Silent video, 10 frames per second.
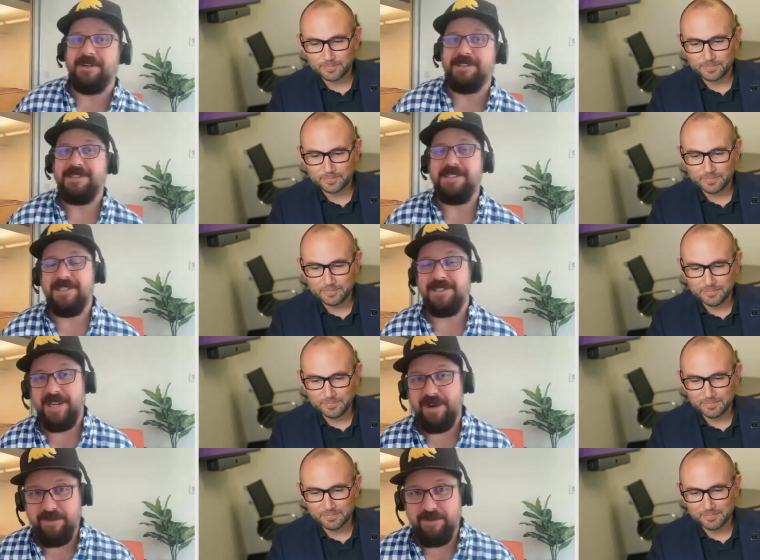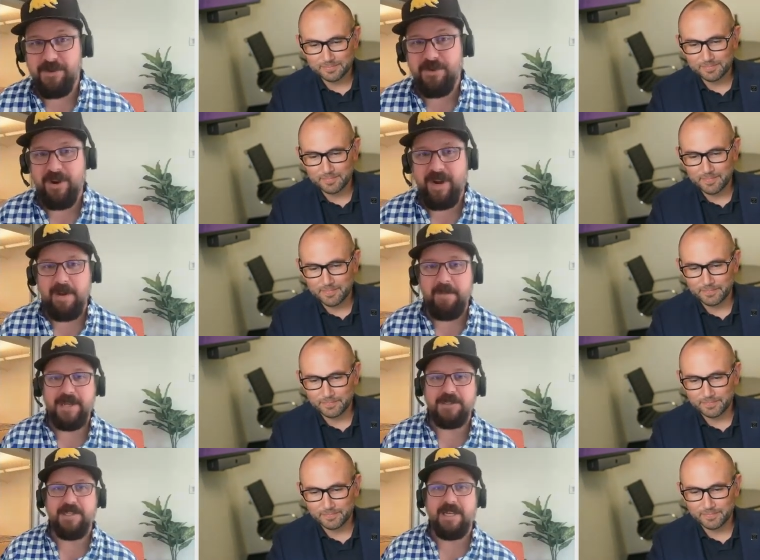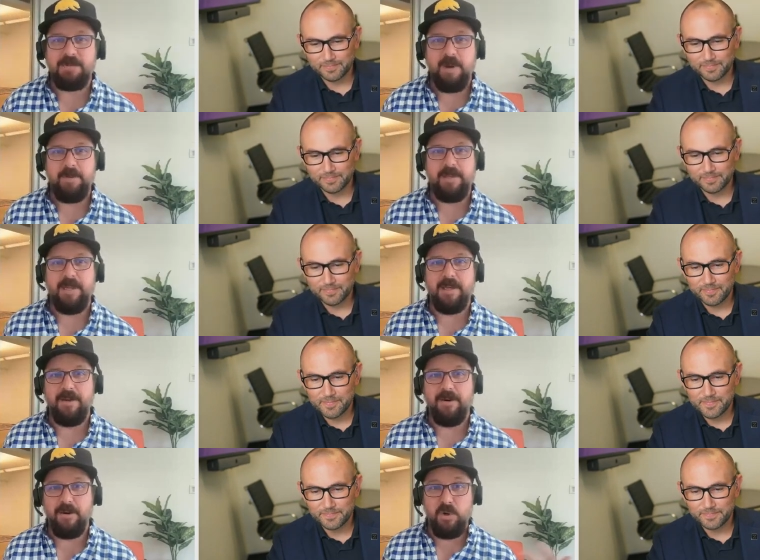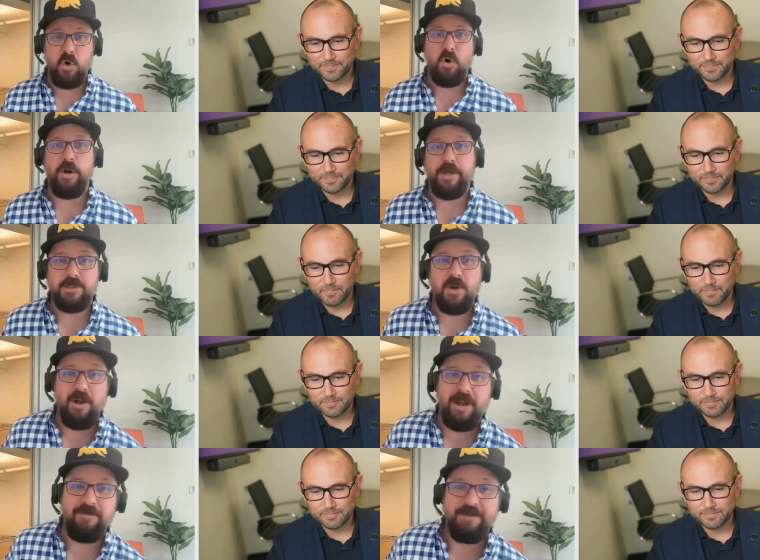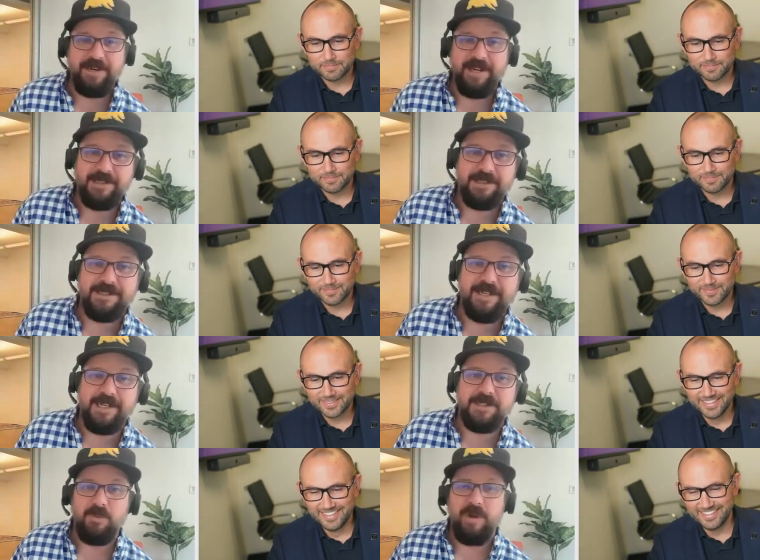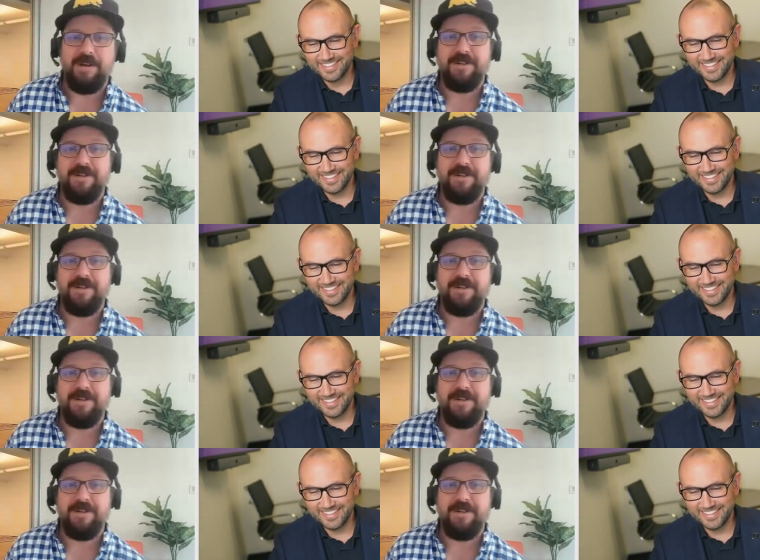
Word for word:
Speaker 1: is is in for a treat. I imagine that's probably like your your earnings call outfit as as well.